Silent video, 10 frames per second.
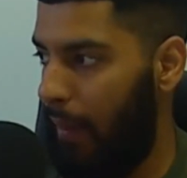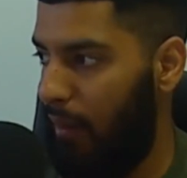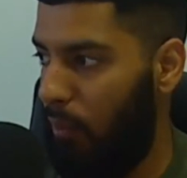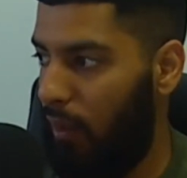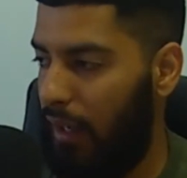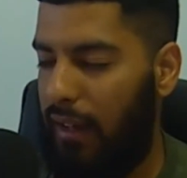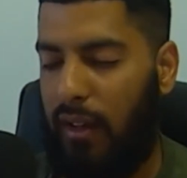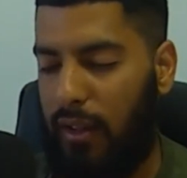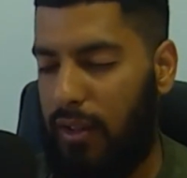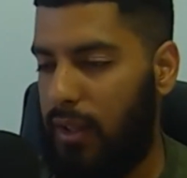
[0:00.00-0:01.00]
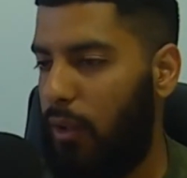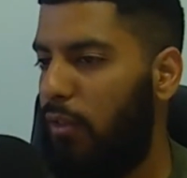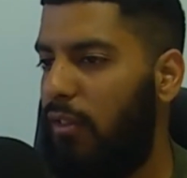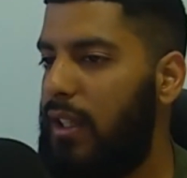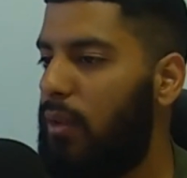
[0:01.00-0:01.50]
what culture or
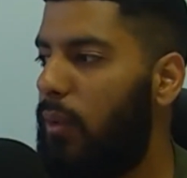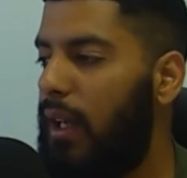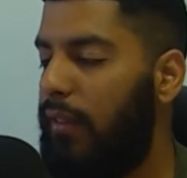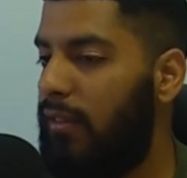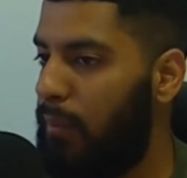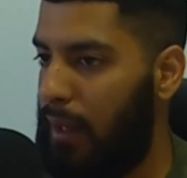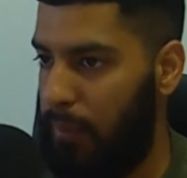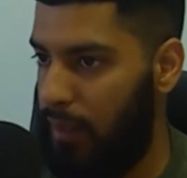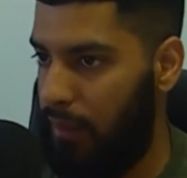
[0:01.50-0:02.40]
religion, whatever it might be.